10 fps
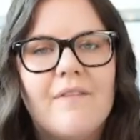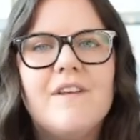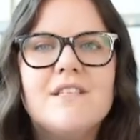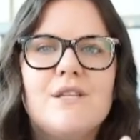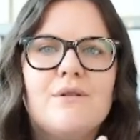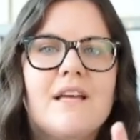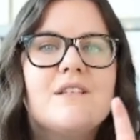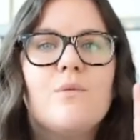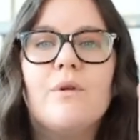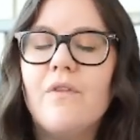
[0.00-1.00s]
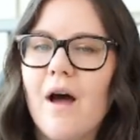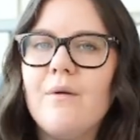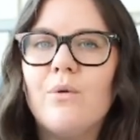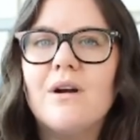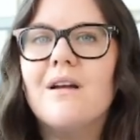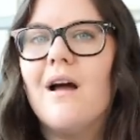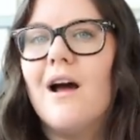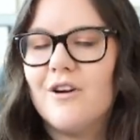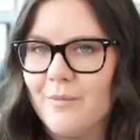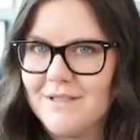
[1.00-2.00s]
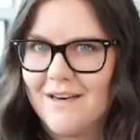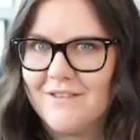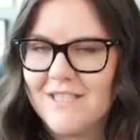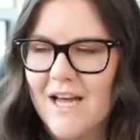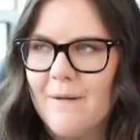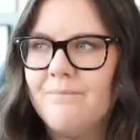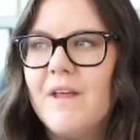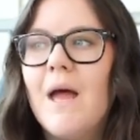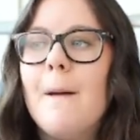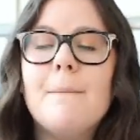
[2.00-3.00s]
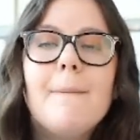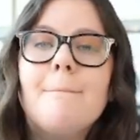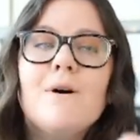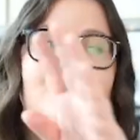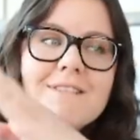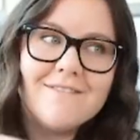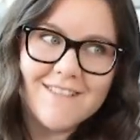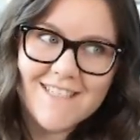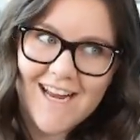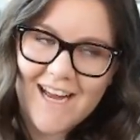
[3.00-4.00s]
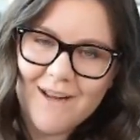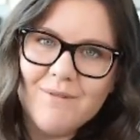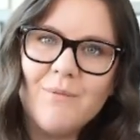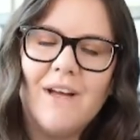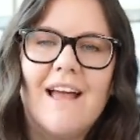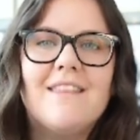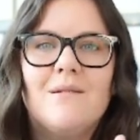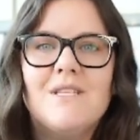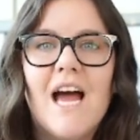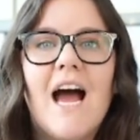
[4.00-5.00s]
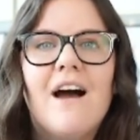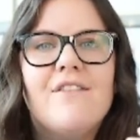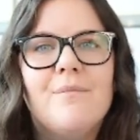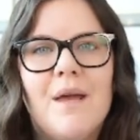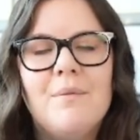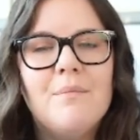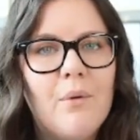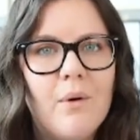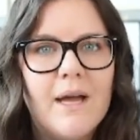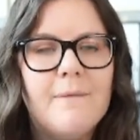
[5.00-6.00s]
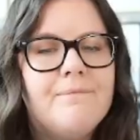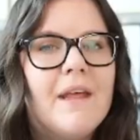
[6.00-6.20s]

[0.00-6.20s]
These two things will not work 100% of the time, but most of the time it will get them to have a baby boy.